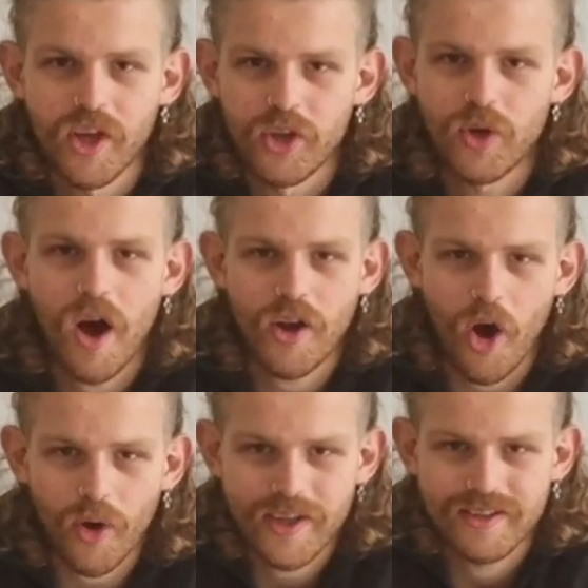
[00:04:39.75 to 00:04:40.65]
You can't
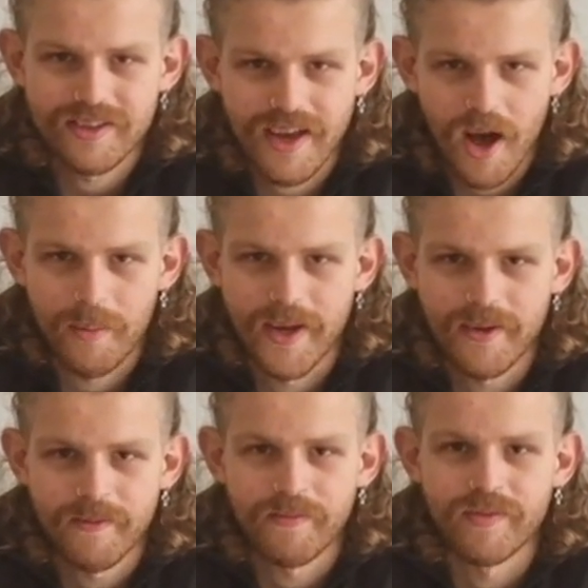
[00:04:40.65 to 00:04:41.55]
honestly tell me
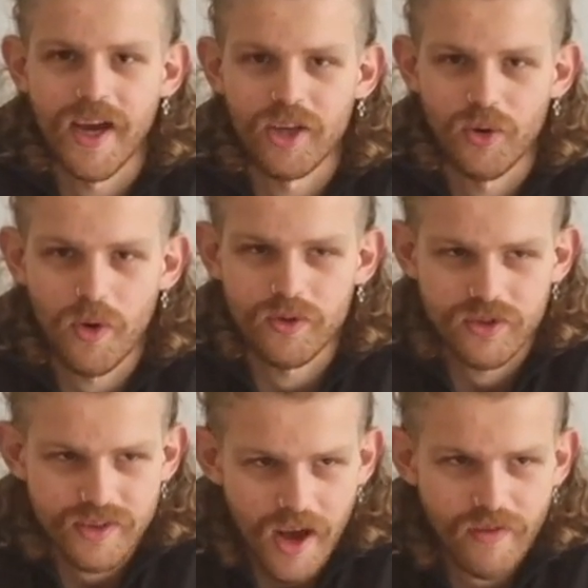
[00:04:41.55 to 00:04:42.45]
that you're on
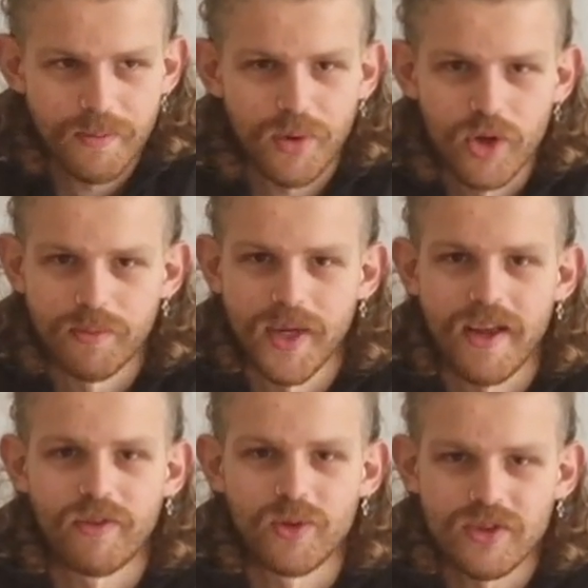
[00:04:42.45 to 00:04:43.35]
self-improvement
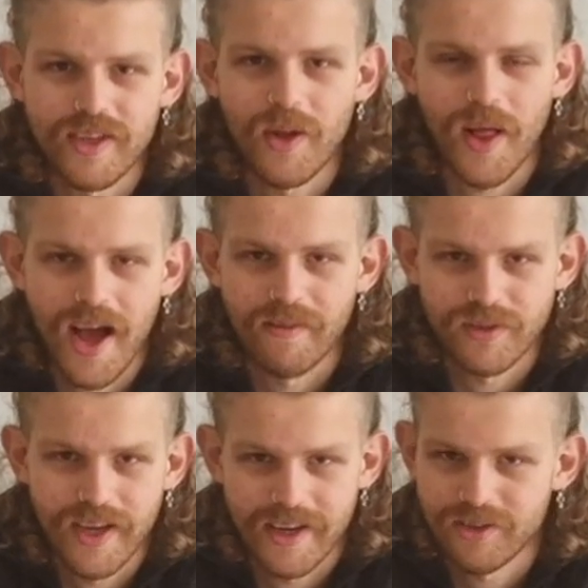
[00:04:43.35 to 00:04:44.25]
if you still have
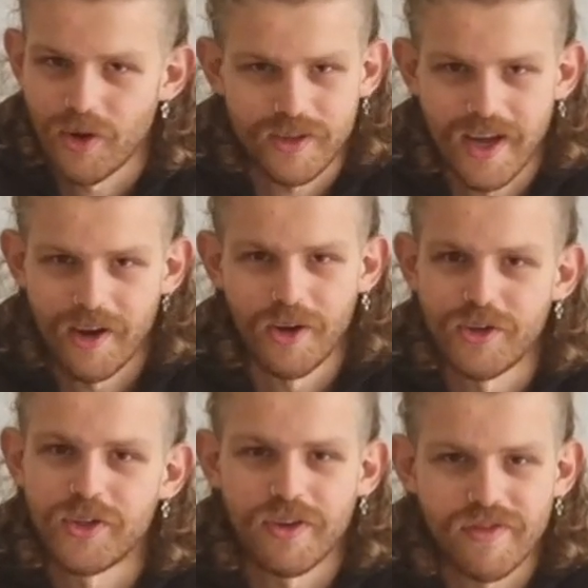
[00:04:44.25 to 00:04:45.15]
TikTok
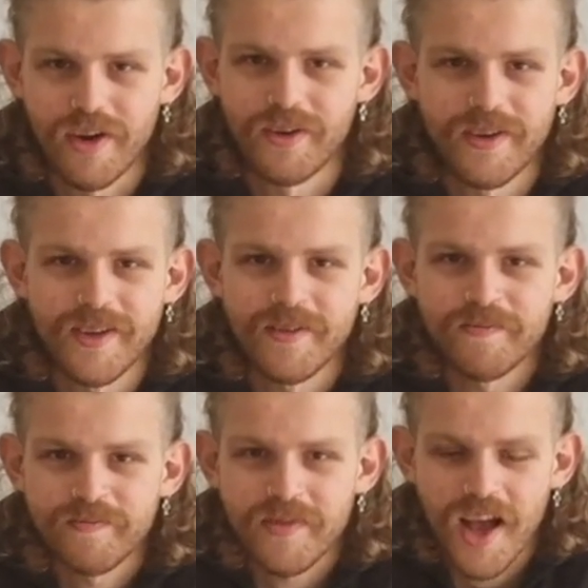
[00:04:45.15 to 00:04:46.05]
downloaded on your phone.
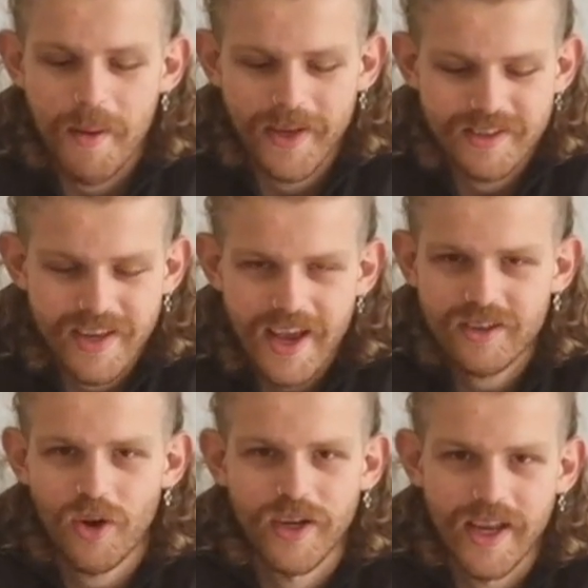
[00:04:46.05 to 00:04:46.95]
I mean,
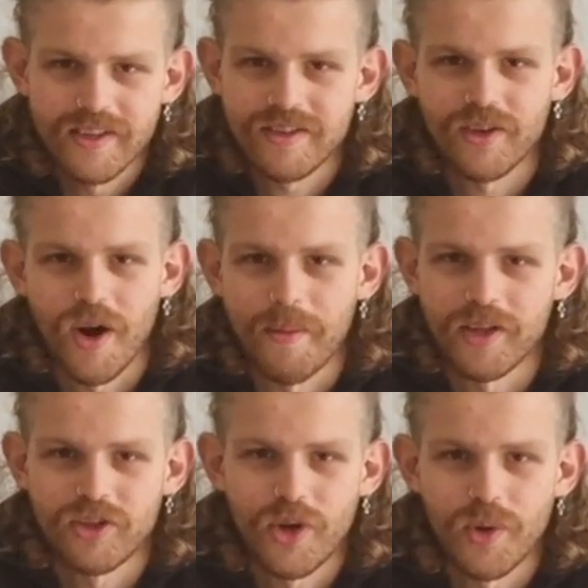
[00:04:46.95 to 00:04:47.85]
TikTok and Instagram are
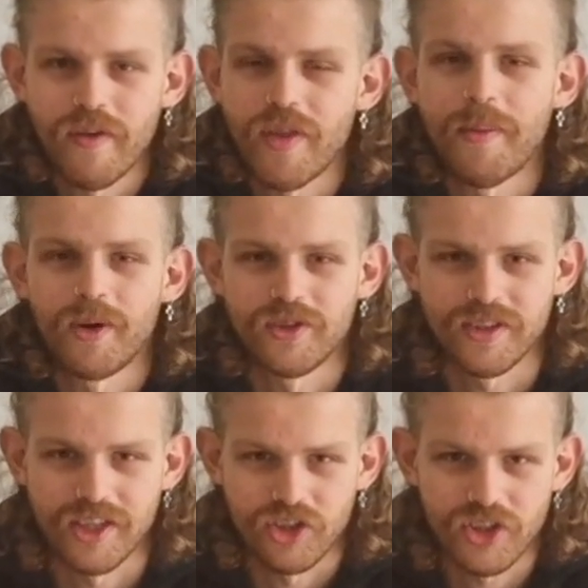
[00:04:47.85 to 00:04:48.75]
2 of the most
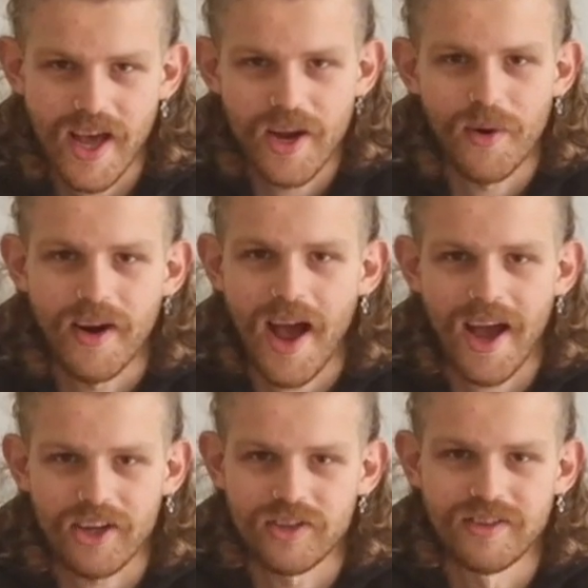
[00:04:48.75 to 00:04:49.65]
degenerate
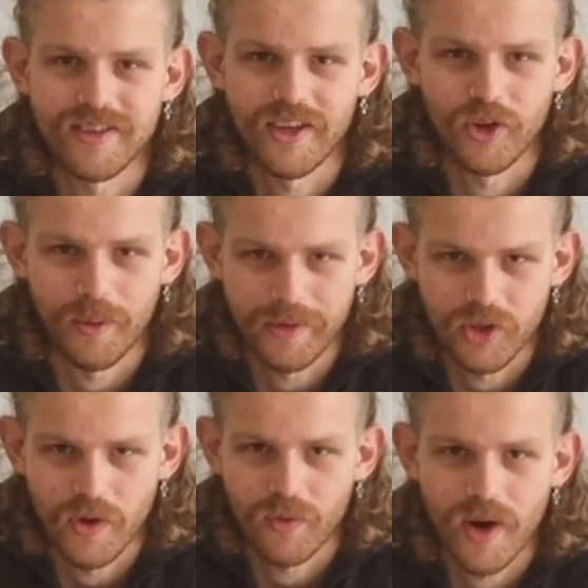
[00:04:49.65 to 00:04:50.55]
actions that you can be
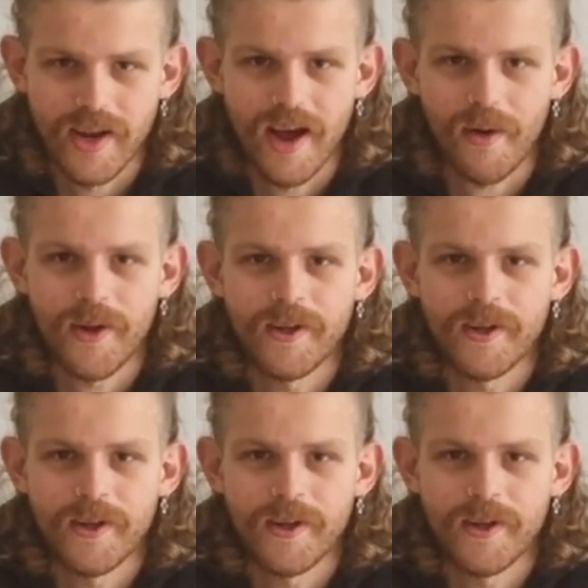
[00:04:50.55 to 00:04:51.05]
doing right now.